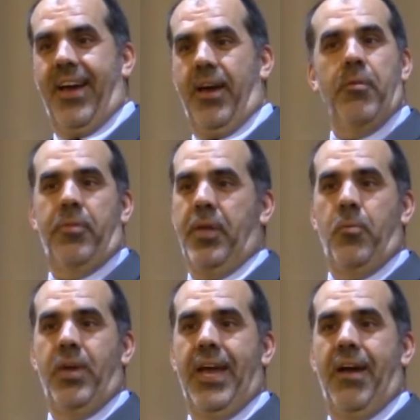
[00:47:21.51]
I don't
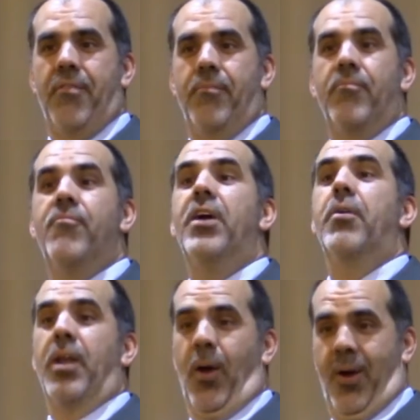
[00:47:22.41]
think we have
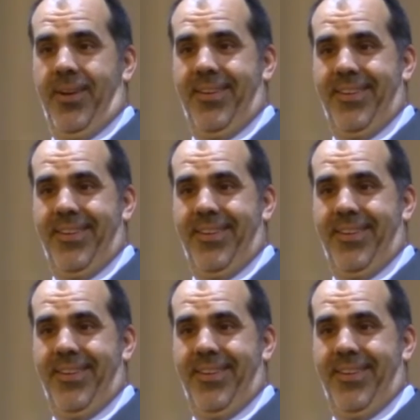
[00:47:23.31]
very long.